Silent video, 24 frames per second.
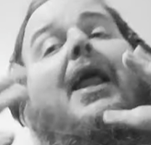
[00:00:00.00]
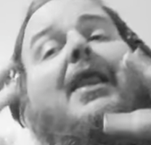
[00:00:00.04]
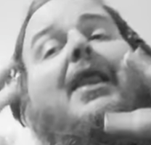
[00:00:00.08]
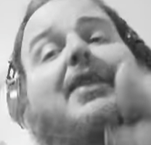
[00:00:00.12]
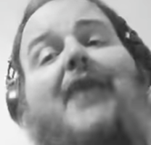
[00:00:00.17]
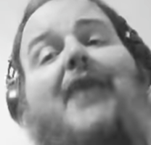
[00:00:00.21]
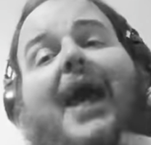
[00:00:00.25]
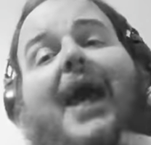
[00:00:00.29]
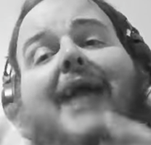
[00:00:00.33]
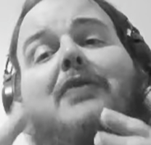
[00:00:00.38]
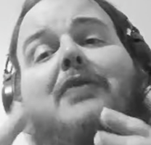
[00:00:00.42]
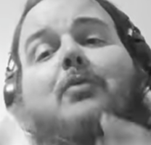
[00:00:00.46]

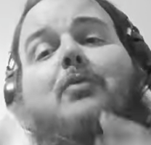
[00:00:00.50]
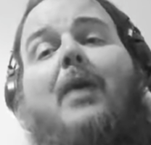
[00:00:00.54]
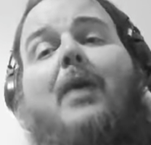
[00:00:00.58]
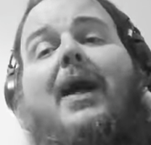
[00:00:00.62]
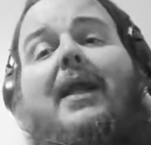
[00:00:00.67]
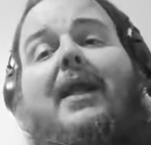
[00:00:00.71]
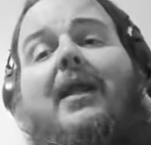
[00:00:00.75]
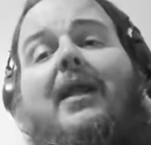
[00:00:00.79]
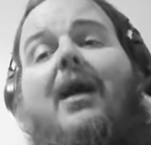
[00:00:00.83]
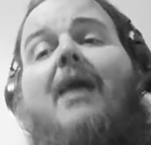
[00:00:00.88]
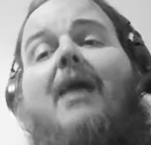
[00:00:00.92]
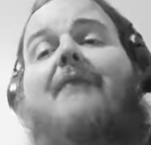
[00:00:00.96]
That's what
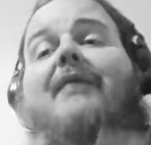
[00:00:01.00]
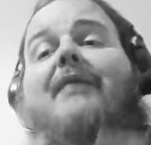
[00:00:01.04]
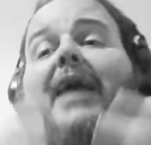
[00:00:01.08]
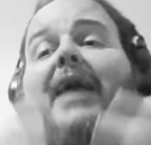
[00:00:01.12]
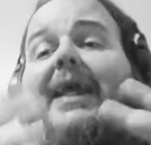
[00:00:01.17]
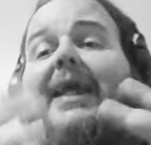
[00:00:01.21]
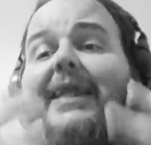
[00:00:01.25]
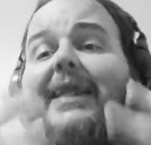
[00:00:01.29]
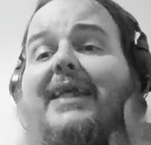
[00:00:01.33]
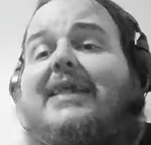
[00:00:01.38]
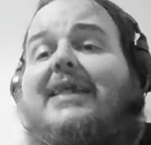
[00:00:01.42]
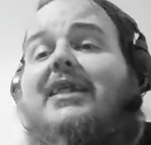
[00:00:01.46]
I love,
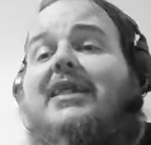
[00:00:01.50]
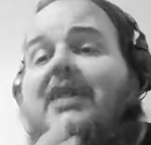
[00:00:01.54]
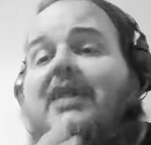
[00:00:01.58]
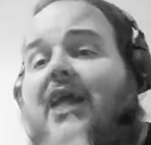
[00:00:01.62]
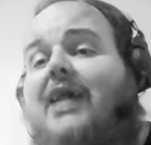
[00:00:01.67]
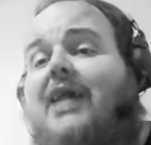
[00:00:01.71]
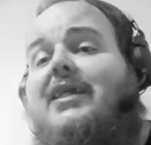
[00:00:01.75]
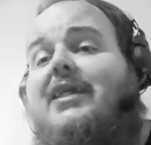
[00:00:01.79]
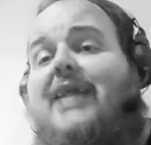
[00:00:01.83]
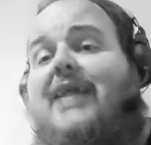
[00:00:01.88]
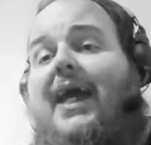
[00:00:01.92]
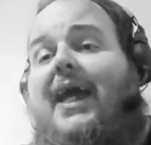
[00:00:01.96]
and this
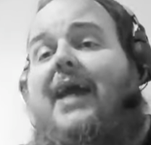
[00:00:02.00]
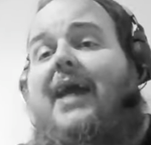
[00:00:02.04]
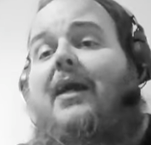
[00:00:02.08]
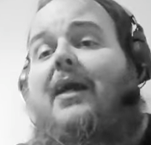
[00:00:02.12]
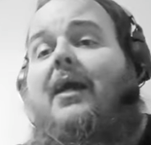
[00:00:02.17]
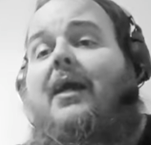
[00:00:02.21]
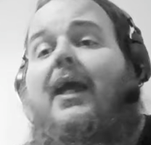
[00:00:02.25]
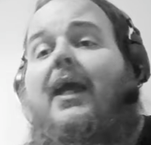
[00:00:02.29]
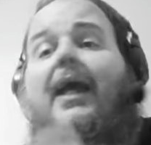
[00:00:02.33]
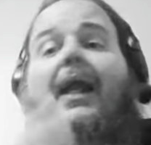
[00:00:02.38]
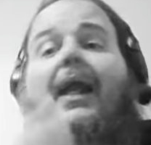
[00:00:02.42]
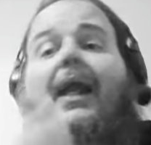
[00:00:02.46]
does that.
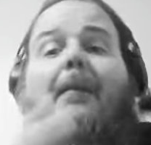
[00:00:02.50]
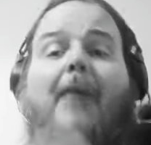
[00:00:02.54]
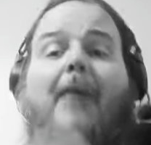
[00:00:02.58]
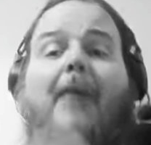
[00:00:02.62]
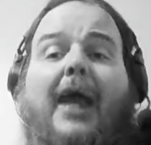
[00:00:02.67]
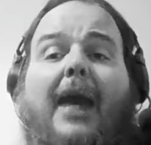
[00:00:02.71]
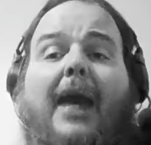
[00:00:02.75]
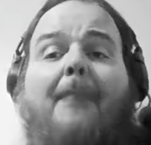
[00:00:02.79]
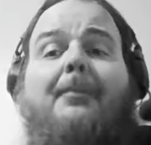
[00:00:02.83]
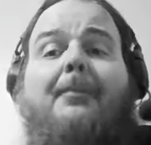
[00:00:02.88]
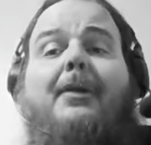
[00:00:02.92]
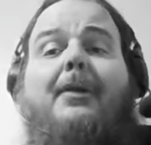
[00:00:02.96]
And I'm
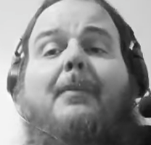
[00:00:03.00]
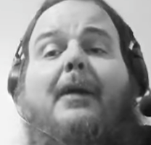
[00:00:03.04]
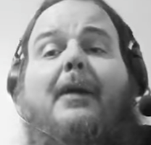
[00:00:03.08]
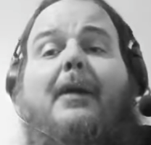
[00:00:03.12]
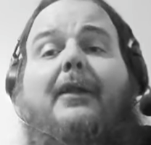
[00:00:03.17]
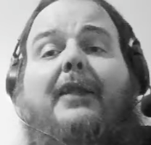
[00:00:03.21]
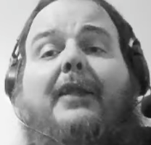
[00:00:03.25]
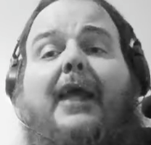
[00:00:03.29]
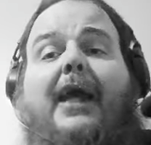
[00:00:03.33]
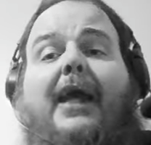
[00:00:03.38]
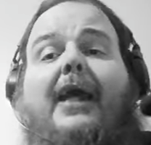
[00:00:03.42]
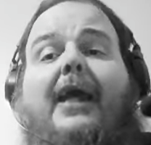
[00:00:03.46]
happy
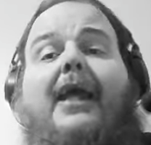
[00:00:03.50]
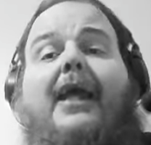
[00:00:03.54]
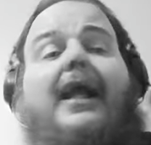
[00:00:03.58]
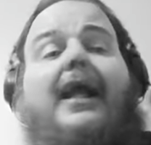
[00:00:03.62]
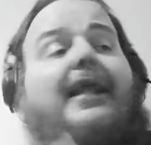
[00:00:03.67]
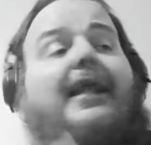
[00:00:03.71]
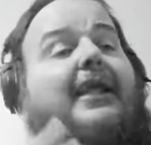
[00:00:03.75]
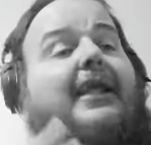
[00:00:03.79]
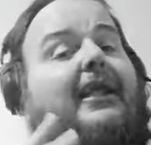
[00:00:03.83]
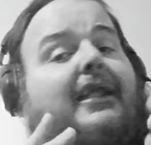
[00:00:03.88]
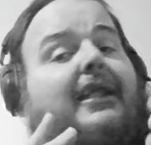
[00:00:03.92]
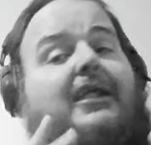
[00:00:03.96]
about that. And
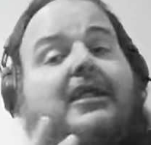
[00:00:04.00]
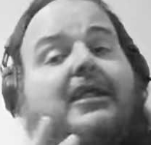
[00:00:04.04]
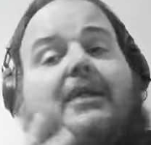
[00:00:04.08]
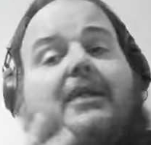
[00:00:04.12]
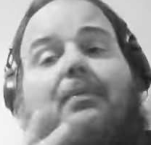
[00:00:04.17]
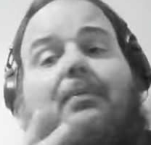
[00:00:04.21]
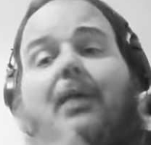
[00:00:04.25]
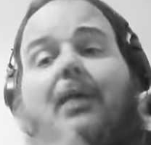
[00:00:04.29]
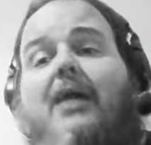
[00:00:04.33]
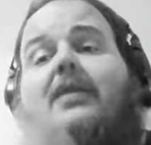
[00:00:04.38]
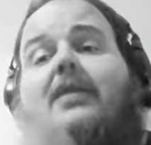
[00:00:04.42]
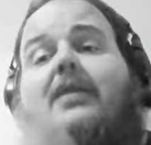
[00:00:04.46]
I think
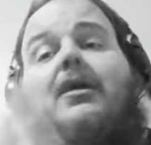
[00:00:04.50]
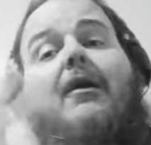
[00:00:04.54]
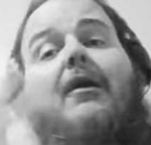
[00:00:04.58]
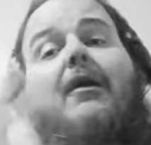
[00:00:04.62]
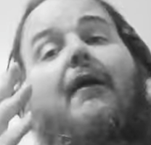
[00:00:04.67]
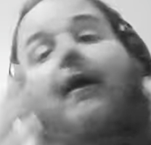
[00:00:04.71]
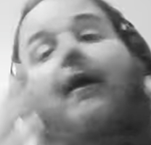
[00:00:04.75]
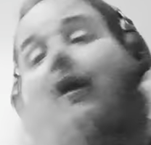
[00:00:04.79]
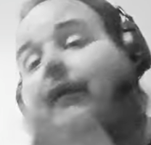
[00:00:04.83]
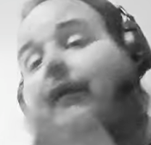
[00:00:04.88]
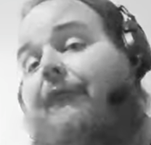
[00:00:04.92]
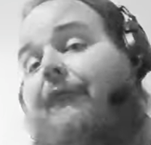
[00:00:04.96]
Disney Plus,
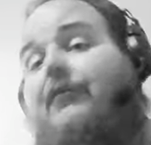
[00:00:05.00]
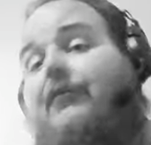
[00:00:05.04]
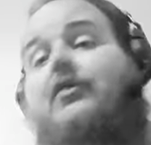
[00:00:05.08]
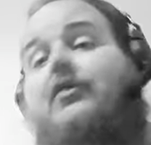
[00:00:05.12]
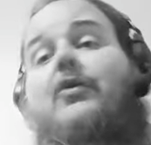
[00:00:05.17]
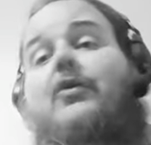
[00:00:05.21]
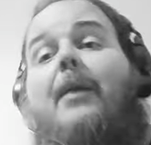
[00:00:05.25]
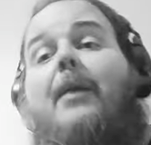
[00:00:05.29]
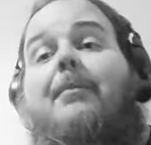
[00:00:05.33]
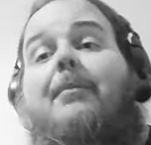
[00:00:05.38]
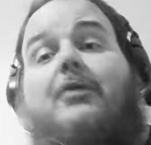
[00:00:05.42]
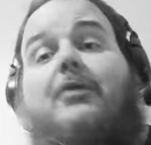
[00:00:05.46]
on the
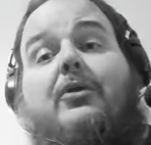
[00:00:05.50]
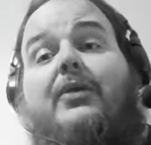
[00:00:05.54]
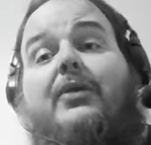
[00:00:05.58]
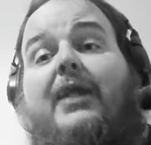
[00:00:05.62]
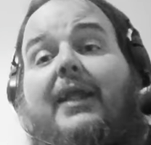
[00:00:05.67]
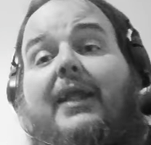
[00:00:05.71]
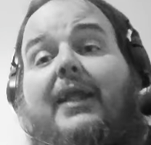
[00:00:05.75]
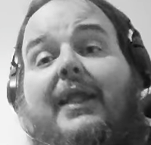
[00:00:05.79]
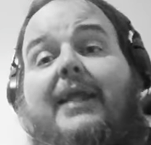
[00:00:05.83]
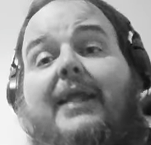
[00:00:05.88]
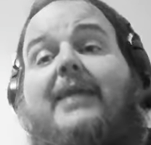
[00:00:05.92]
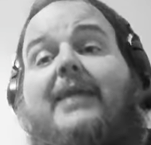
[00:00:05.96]
first two
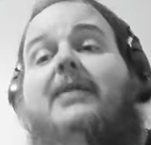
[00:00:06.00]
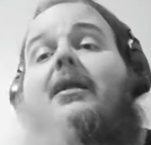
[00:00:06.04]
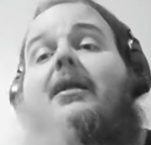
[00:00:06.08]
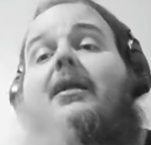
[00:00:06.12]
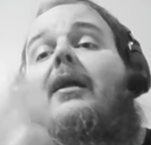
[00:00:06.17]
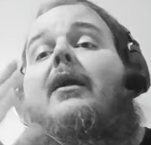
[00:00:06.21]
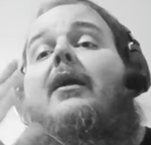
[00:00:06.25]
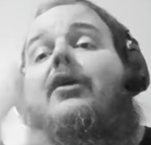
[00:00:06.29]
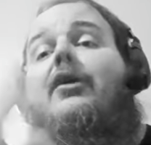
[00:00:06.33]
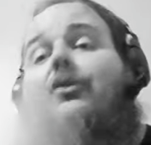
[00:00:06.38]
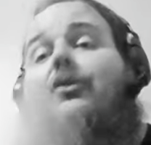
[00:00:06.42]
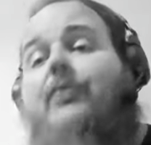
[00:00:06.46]
episodes at least,
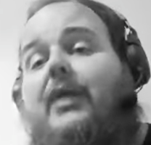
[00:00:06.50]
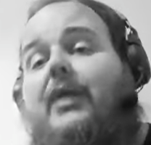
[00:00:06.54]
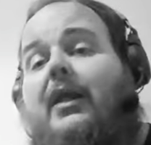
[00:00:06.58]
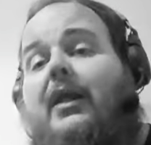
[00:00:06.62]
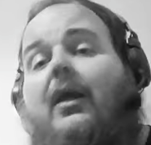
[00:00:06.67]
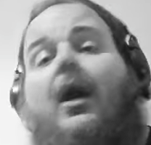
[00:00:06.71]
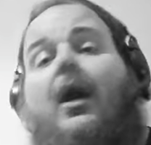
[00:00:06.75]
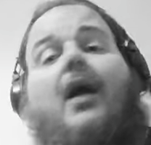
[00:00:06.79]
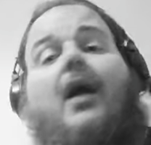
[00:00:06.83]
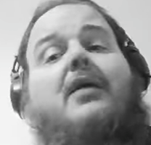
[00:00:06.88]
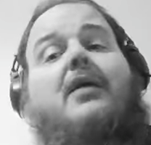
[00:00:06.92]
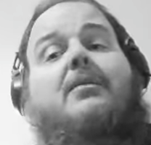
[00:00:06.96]
you
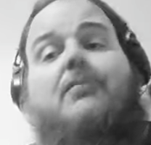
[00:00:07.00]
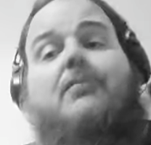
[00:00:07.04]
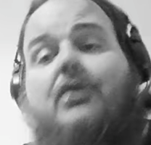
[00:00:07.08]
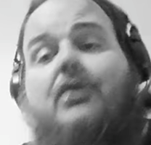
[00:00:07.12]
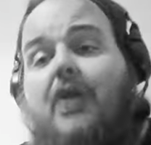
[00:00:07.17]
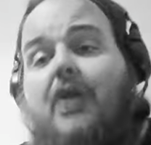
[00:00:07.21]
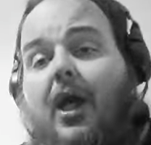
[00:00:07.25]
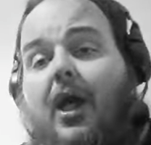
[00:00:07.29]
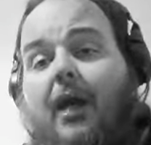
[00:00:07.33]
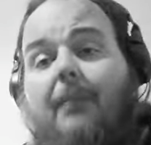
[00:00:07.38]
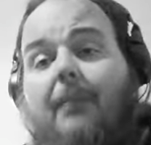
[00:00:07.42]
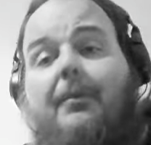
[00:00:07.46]
did an awesome
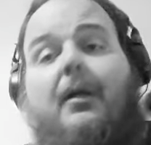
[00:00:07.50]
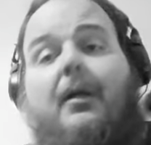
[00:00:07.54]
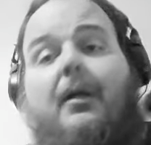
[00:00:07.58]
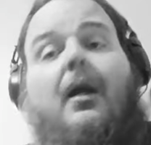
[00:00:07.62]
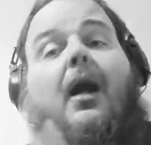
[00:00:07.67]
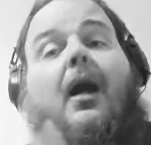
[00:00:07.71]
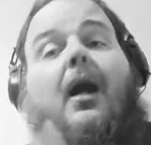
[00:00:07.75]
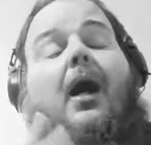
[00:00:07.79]
job.